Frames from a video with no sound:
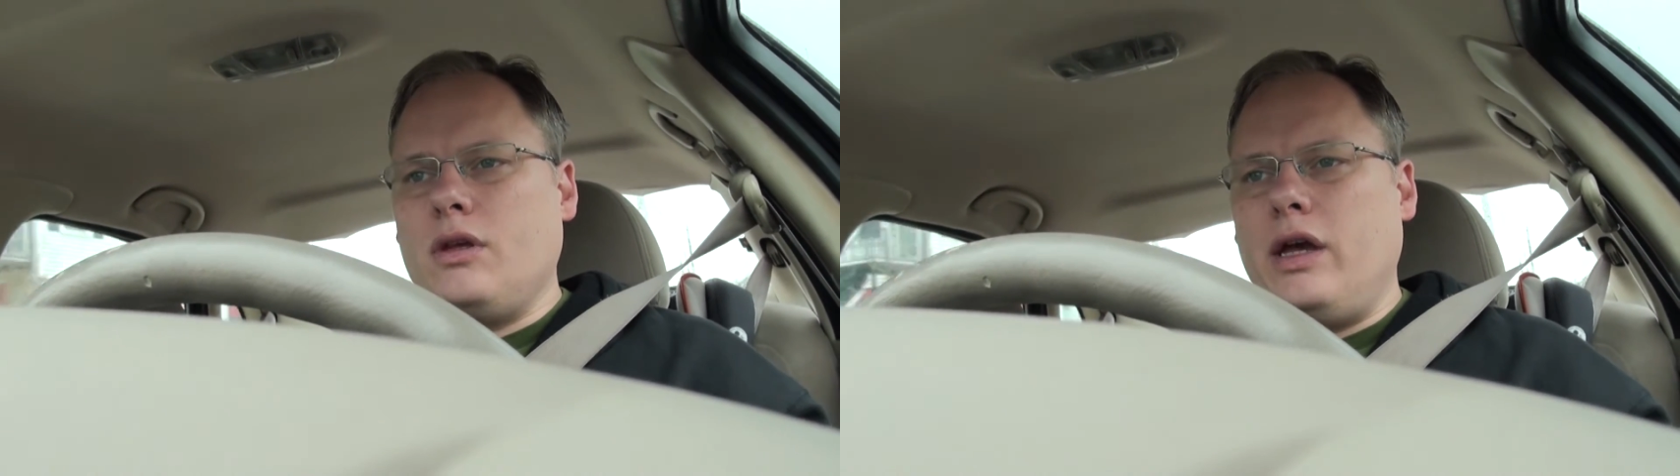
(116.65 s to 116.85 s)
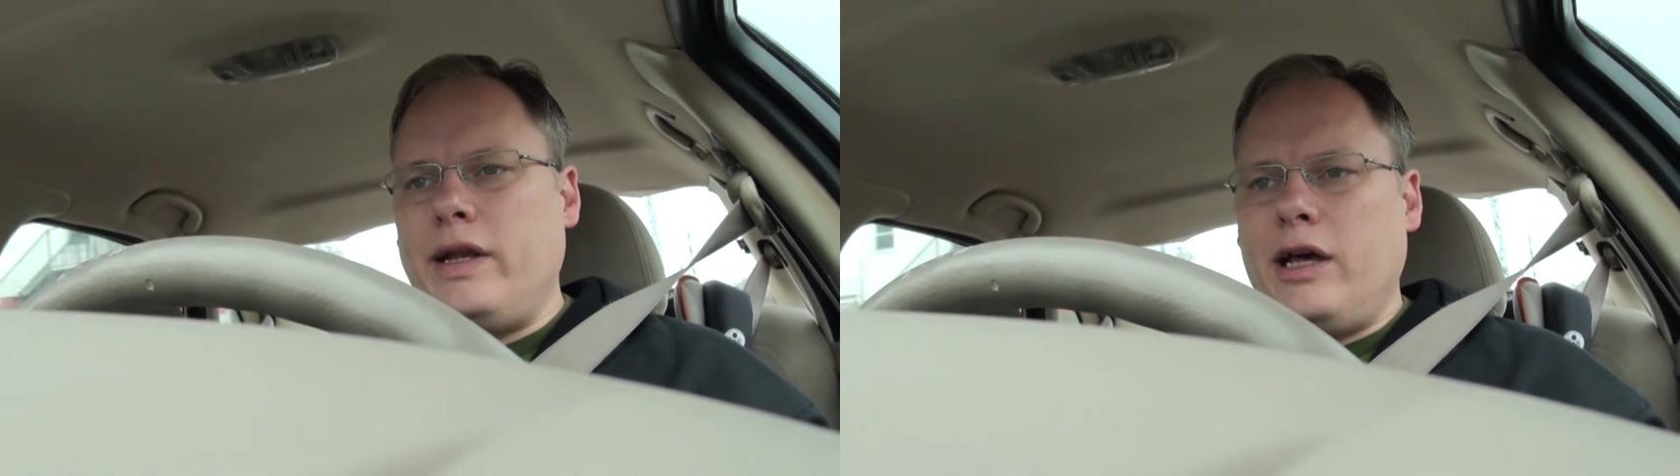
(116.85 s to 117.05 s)

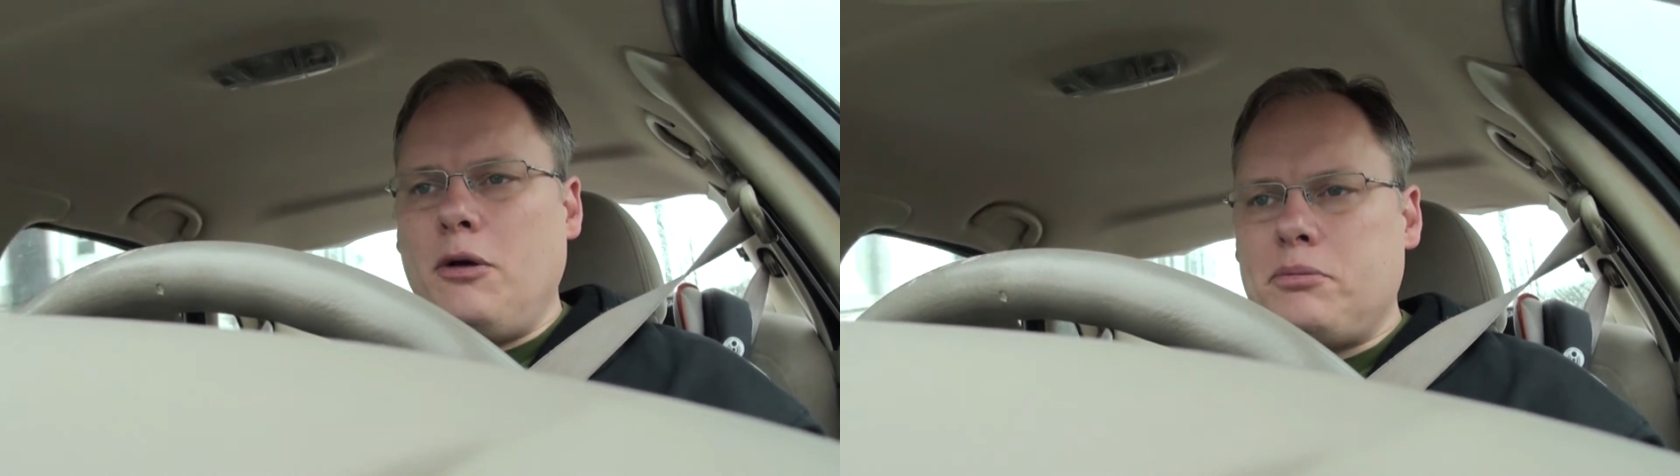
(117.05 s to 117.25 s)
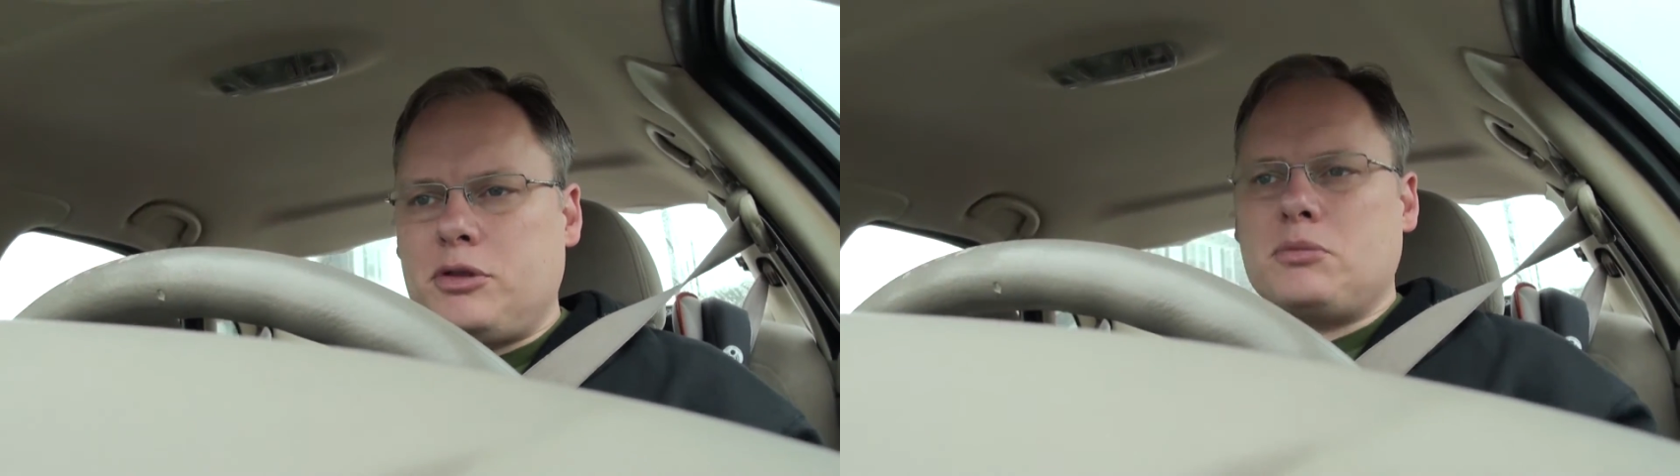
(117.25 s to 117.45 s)
and
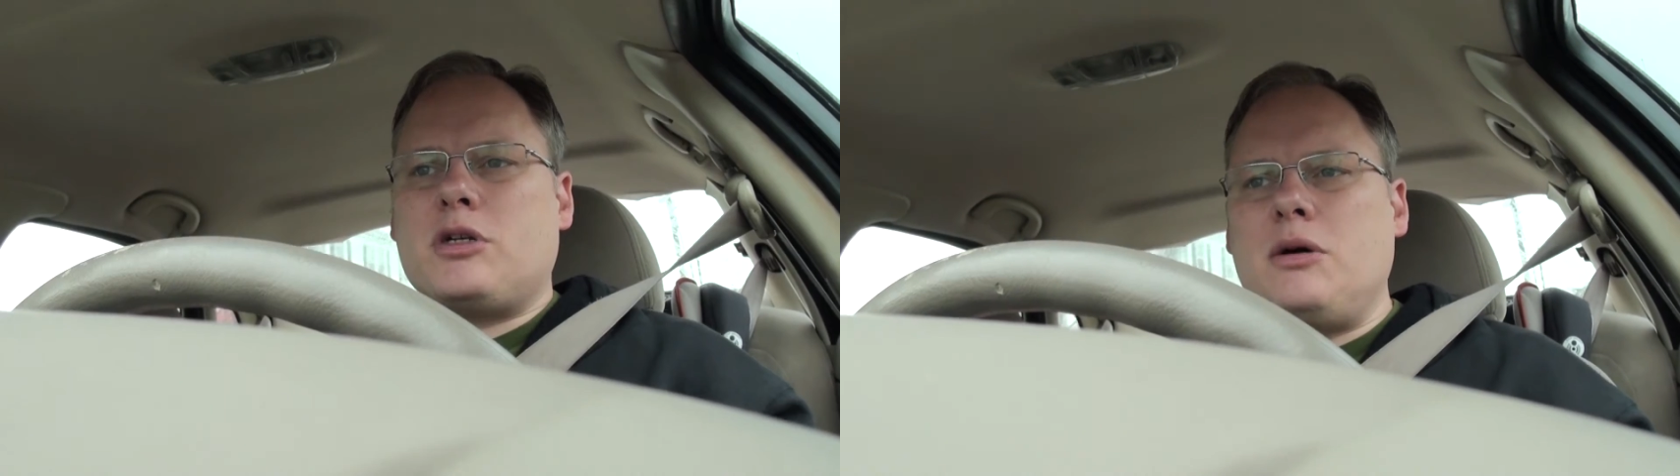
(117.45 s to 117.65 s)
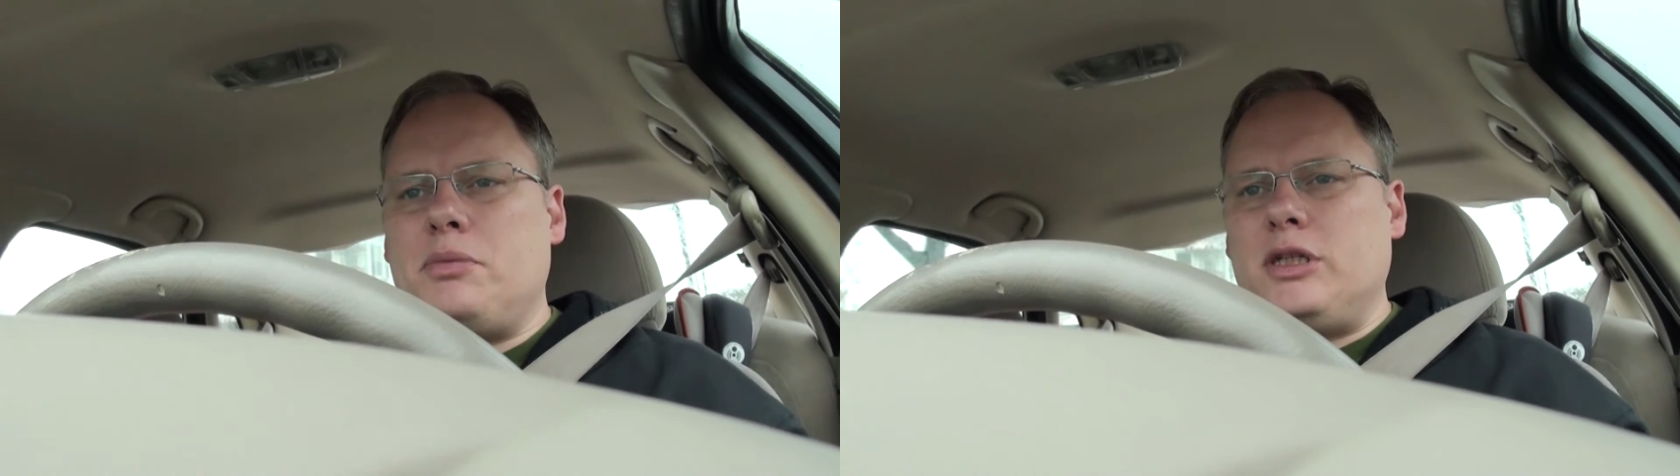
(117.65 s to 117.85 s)
help
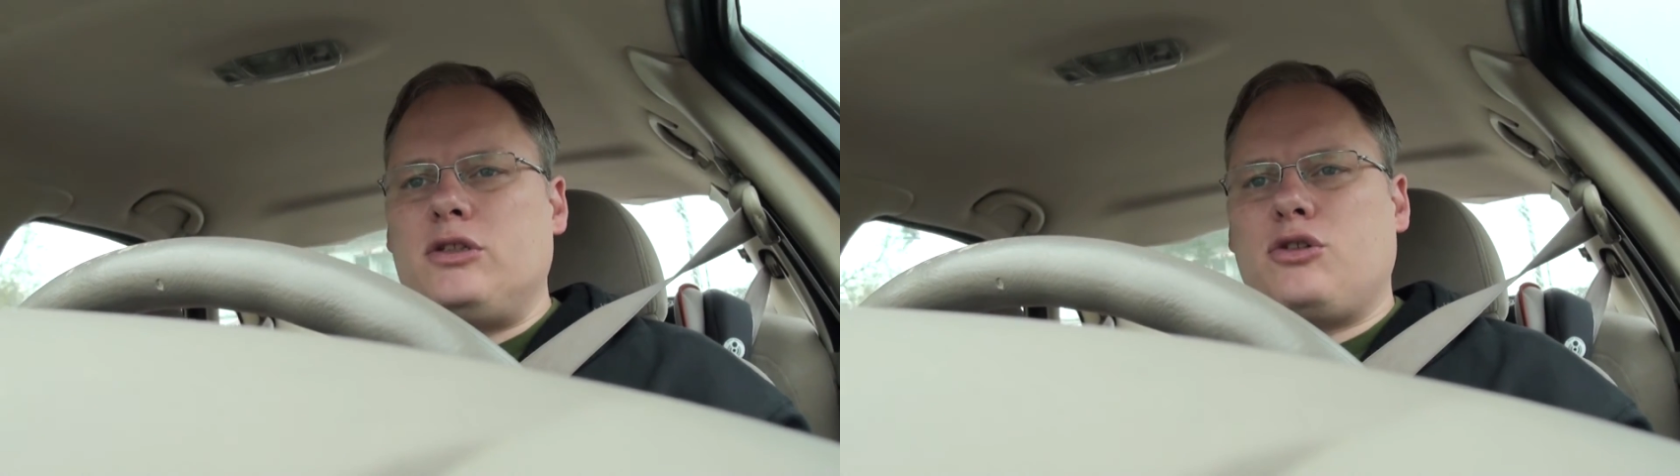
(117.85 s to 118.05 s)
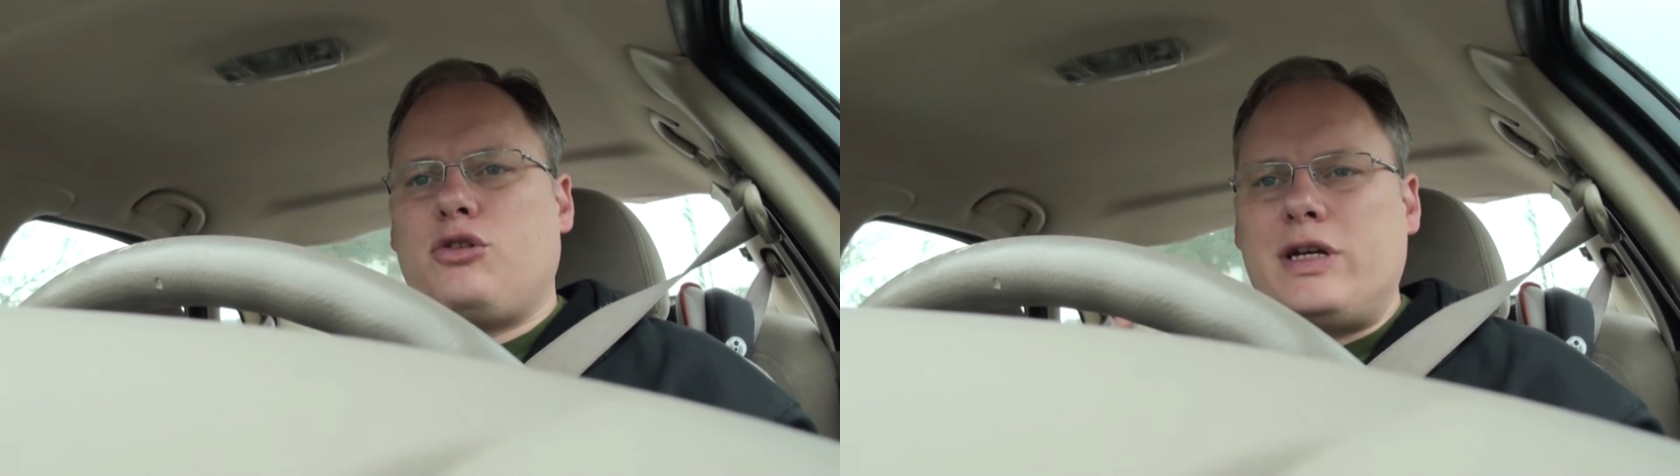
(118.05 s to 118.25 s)
some
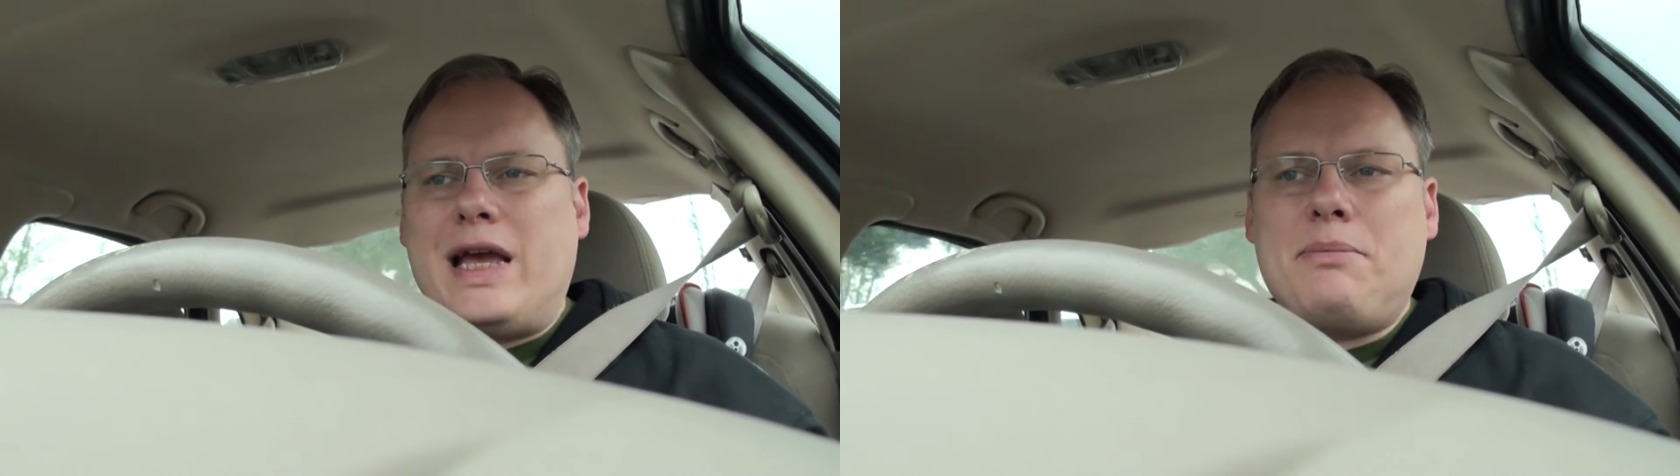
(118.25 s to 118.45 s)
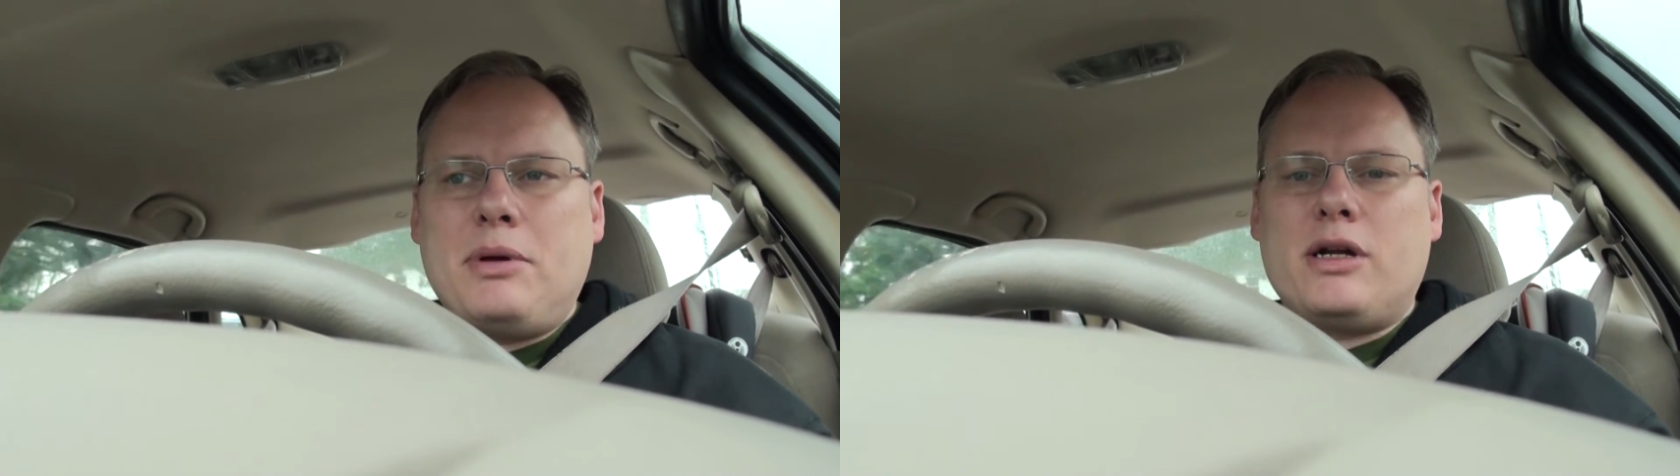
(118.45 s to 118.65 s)
companies
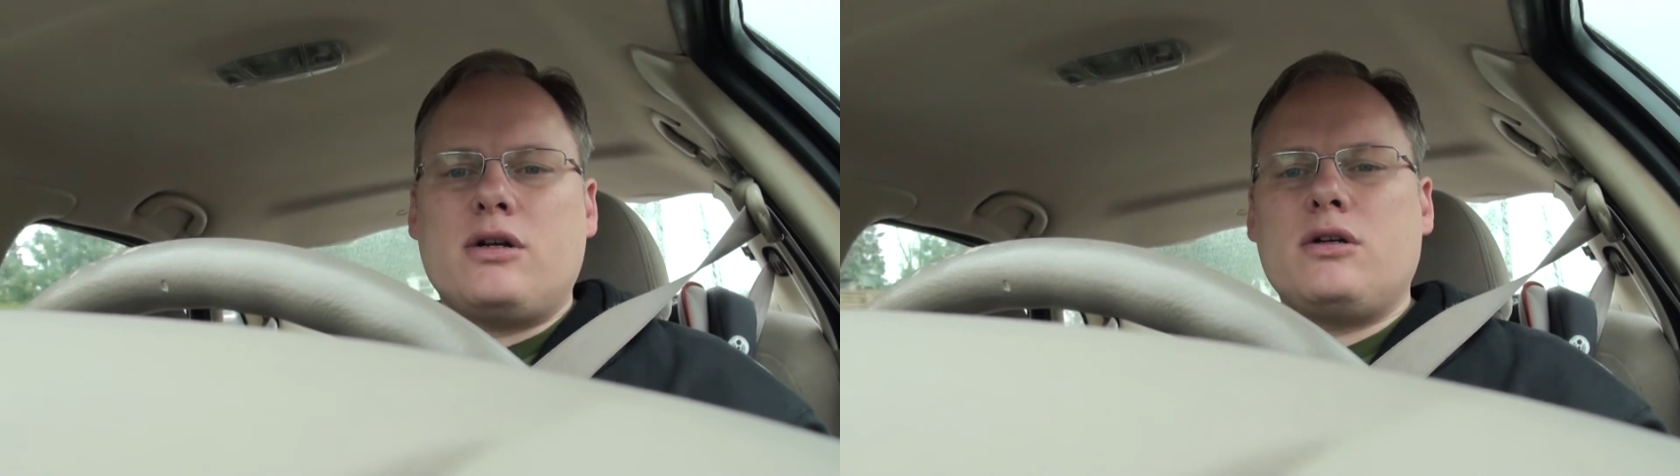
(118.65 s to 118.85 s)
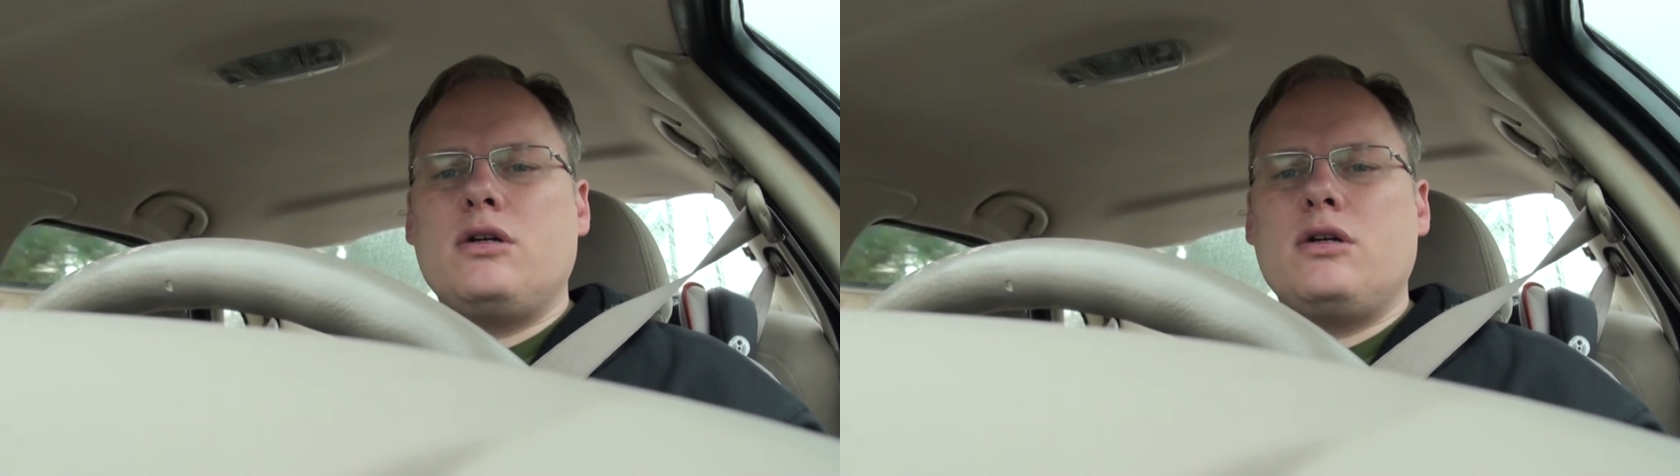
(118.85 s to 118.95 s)
create better